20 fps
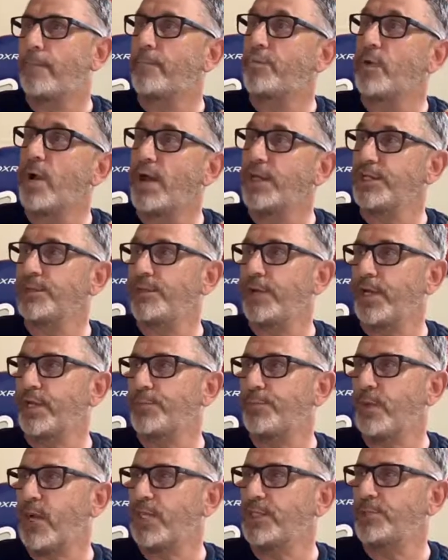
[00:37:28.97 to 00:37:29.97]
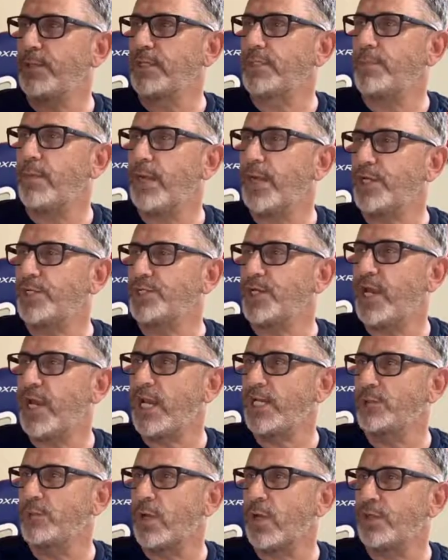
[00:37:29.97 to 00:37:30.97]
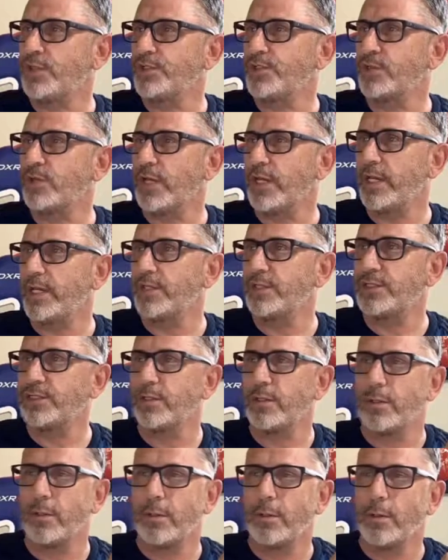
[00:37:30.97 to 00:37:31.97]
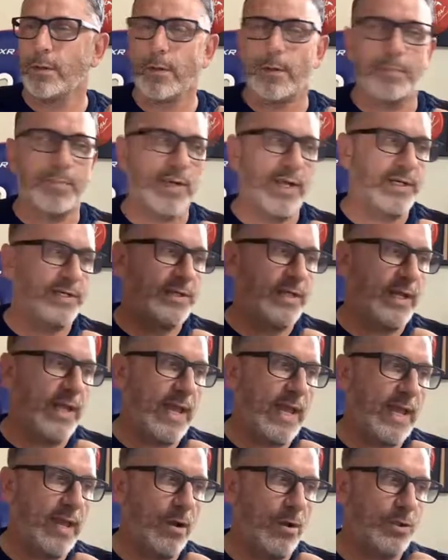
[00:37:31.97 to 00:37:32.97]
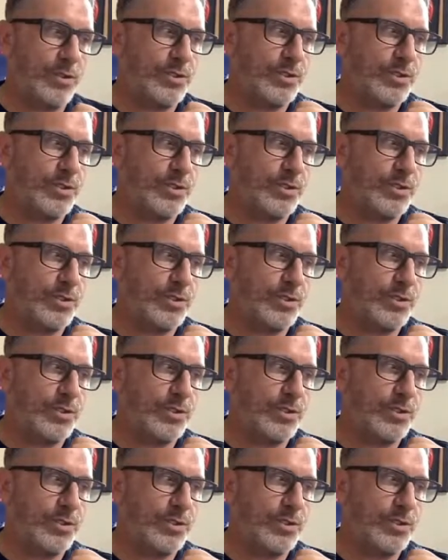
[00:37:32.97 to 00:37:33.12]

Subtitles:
Price picks might have changed with all these delays, but I did have